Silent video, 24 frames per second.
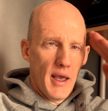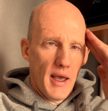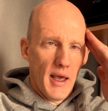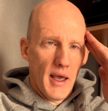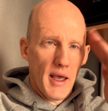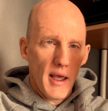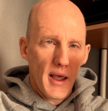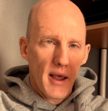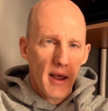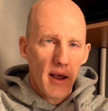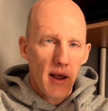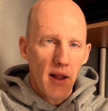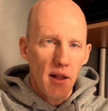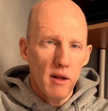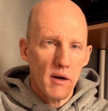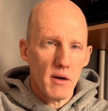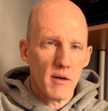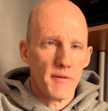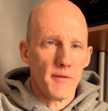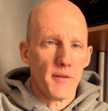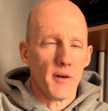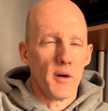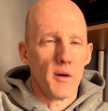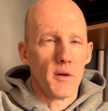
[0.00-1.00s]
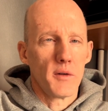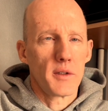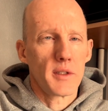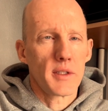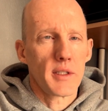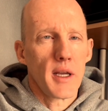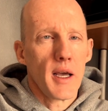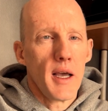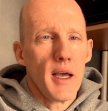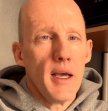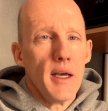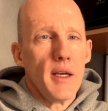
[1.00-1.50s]
Hello folks,
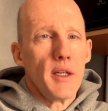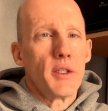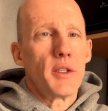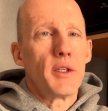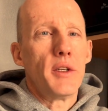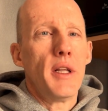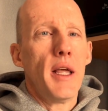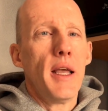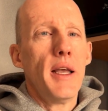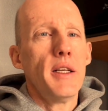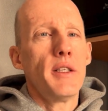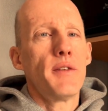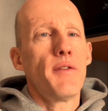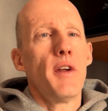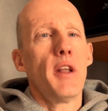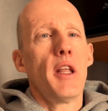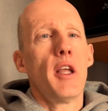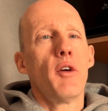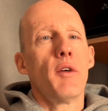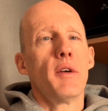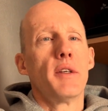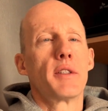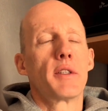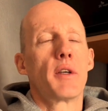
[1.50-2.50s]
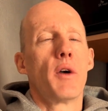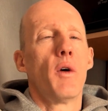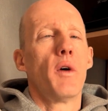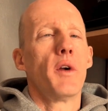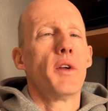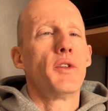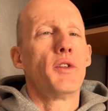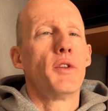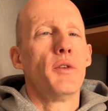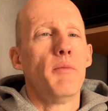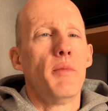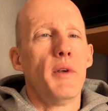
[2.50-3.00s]
today's video is
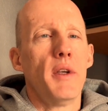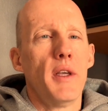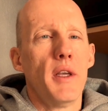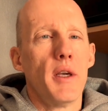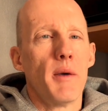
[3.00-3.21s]
going to be